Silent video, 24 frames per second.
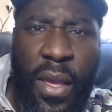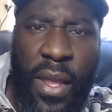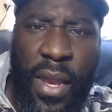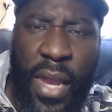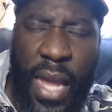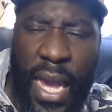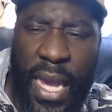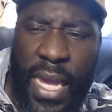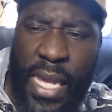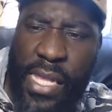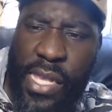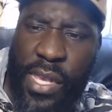
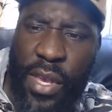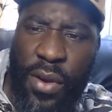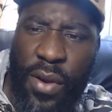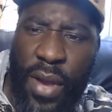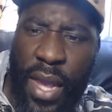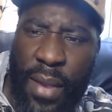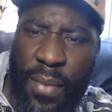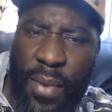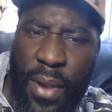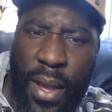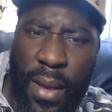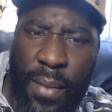Now he told
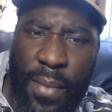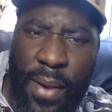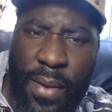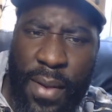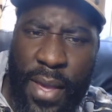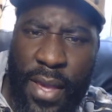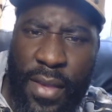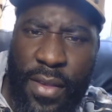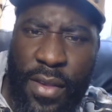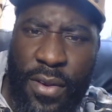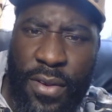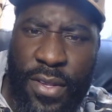Abraham, I'm gonna
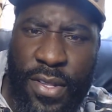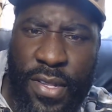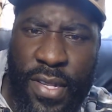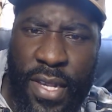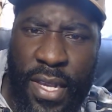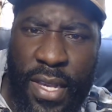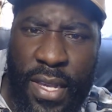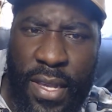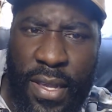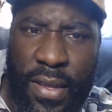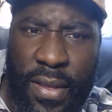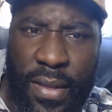give you a
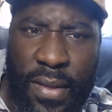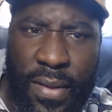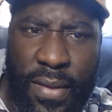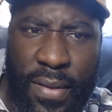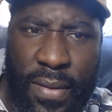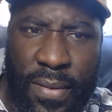seed.